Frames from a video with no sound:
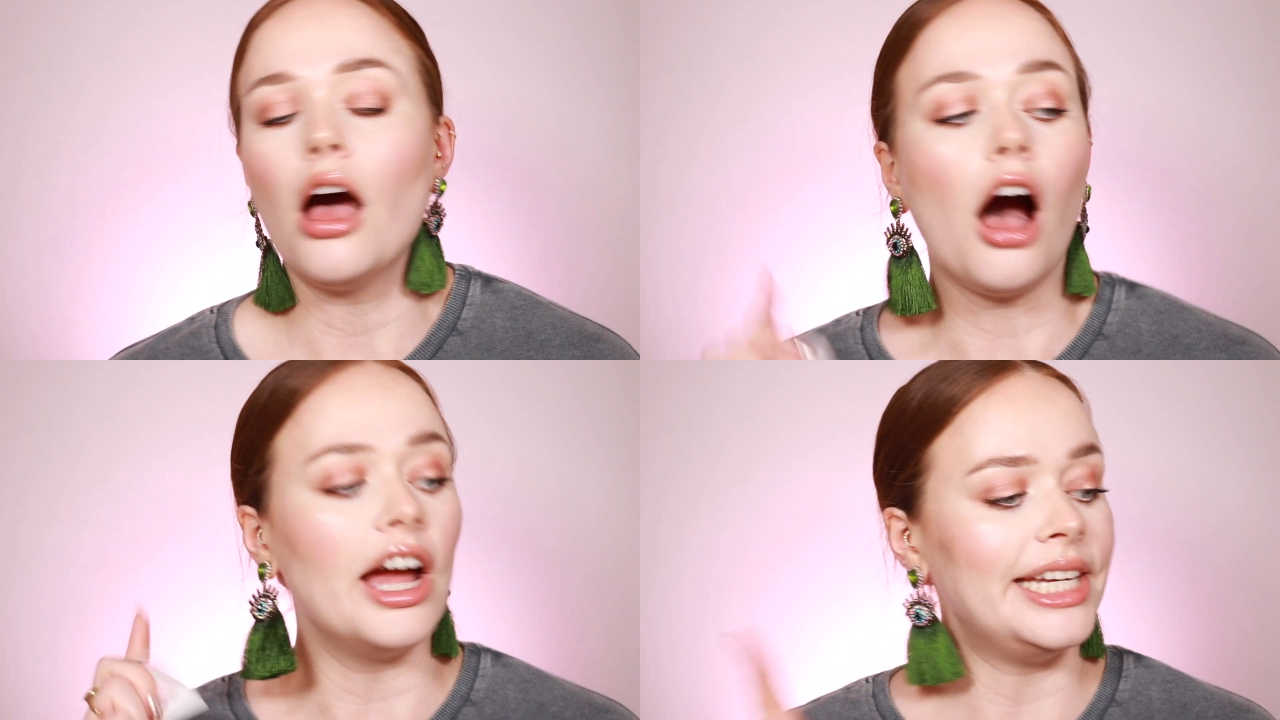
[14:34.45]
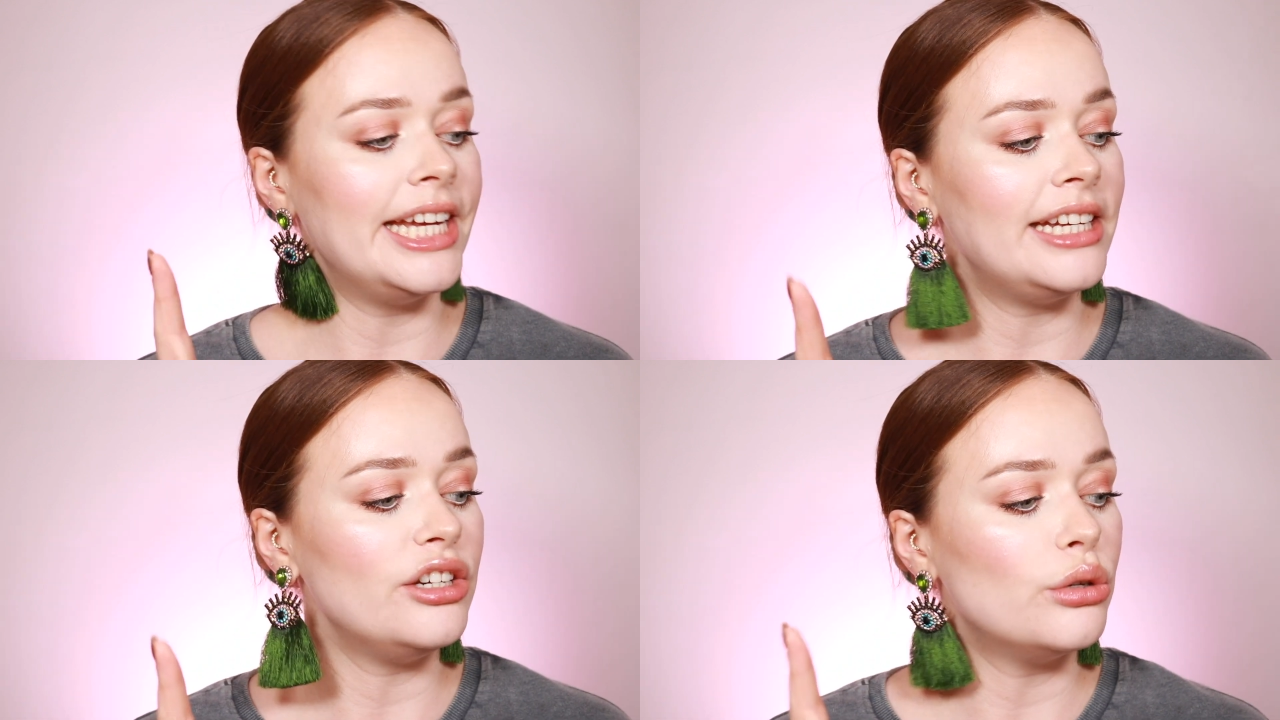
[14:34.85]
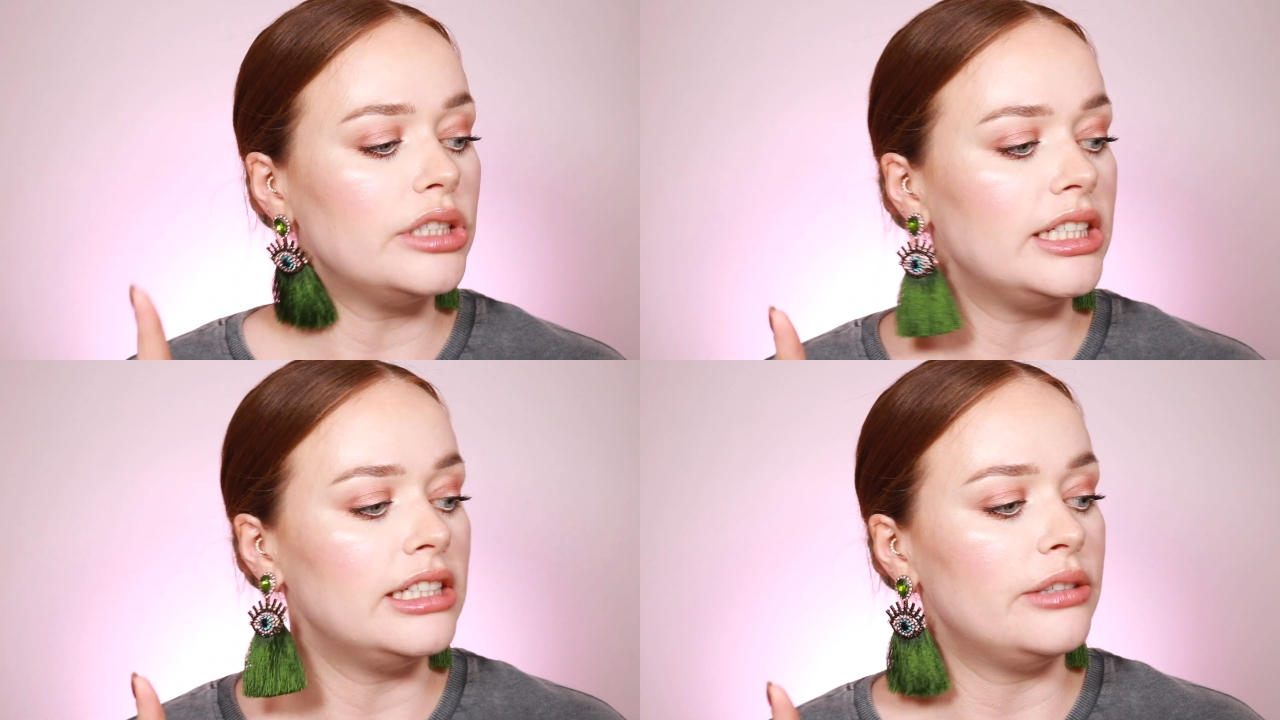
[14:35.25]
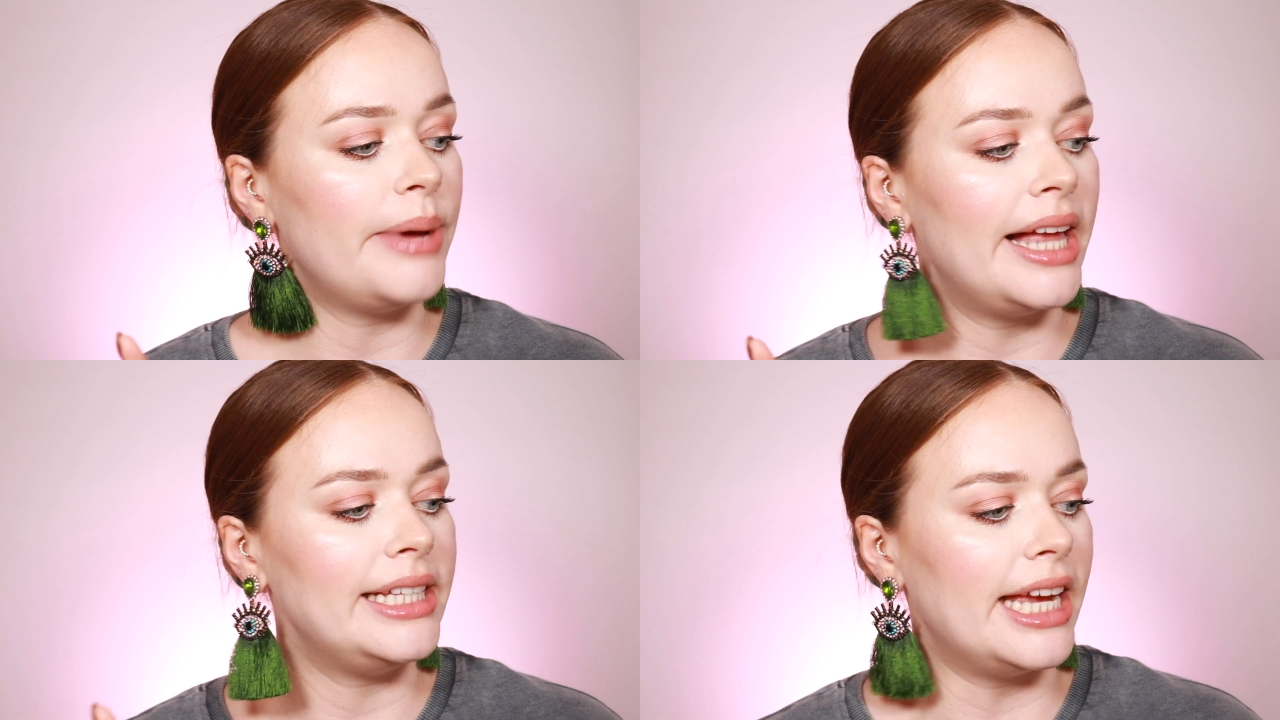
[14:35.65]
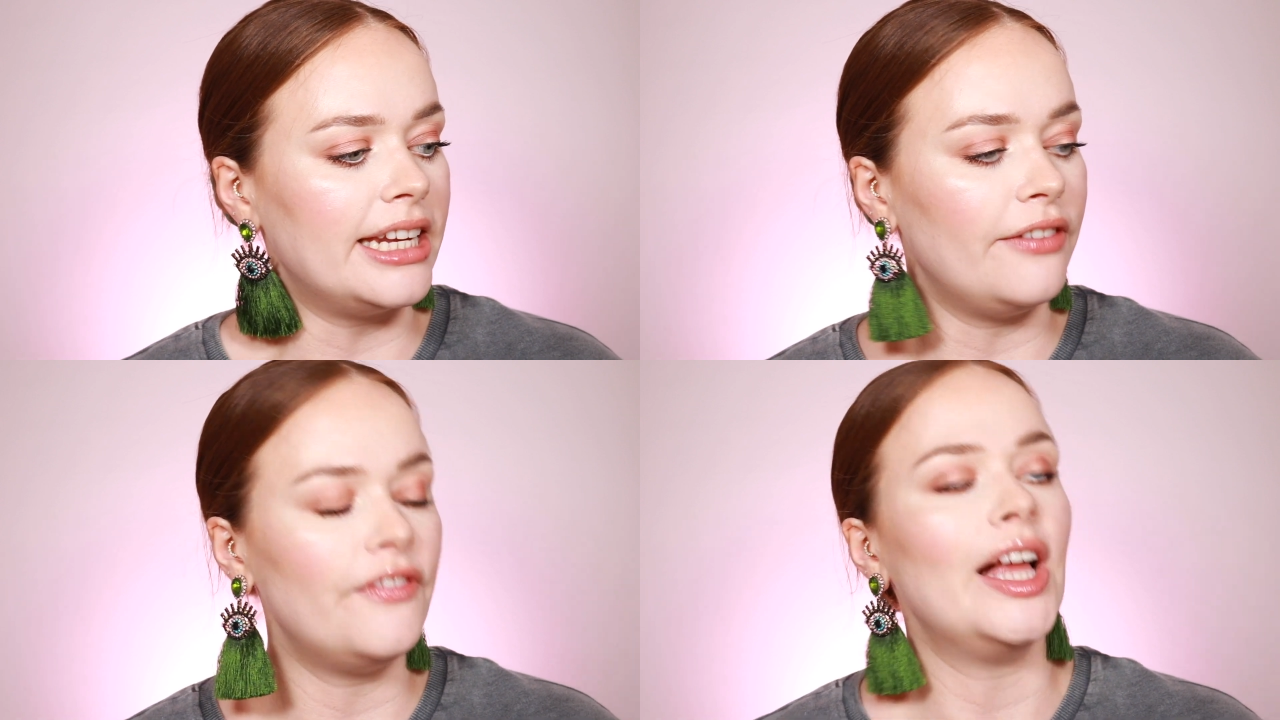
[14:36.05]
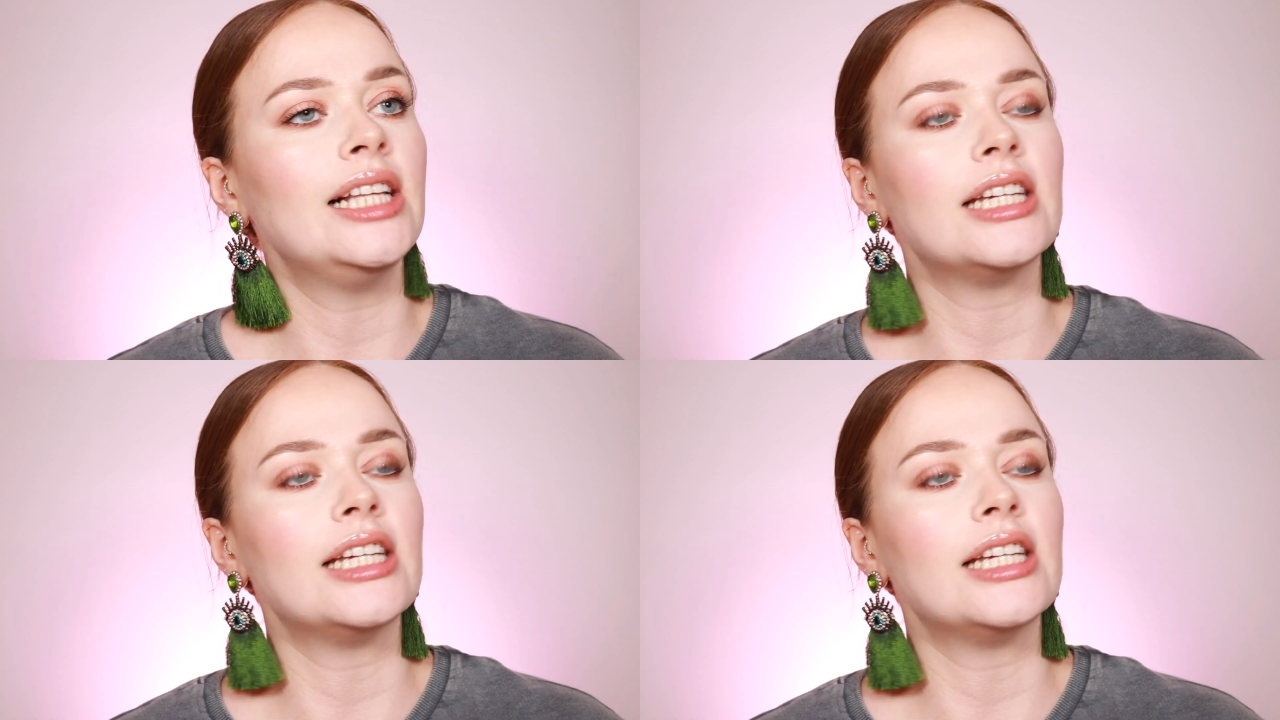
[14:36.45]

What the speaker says: I did notice as well that I felt